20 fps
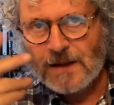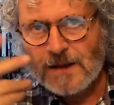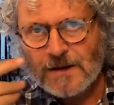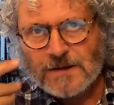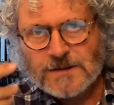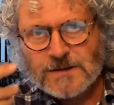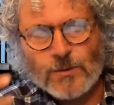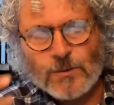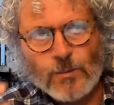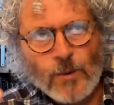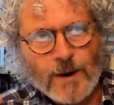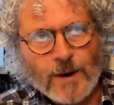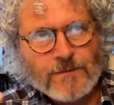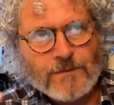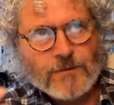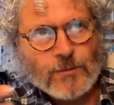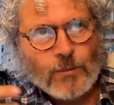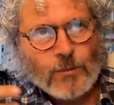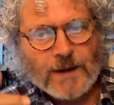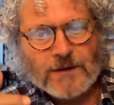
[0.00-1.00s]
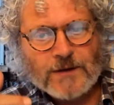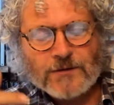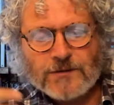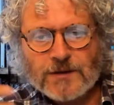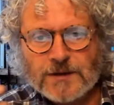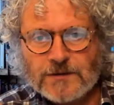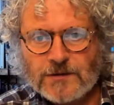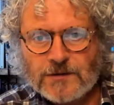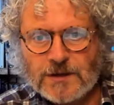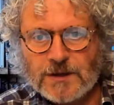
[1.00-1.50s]
So, one of the ways
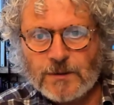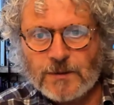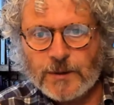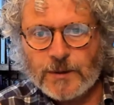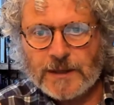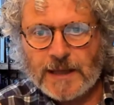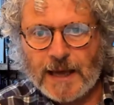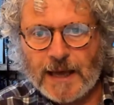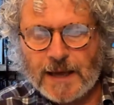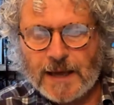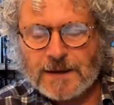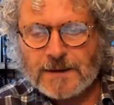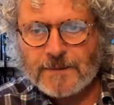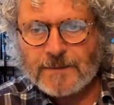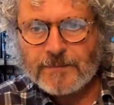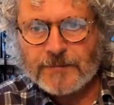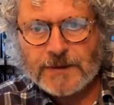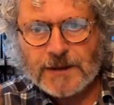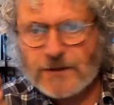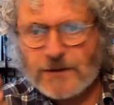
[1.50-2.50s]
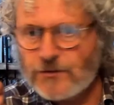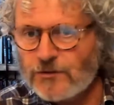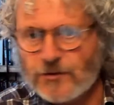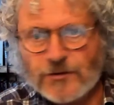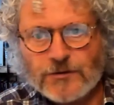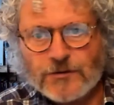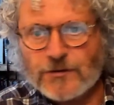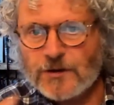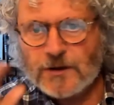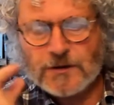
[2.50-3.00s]
to deal with that is
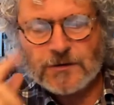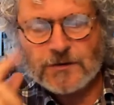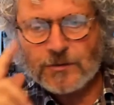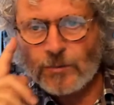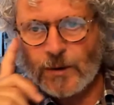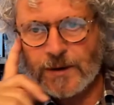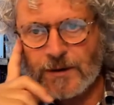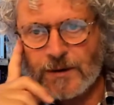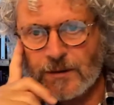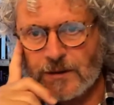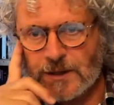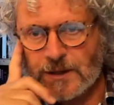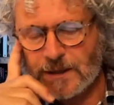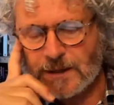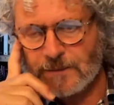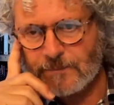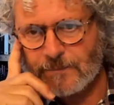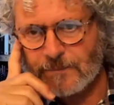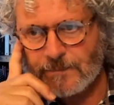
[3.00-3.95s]
just turn to one thing.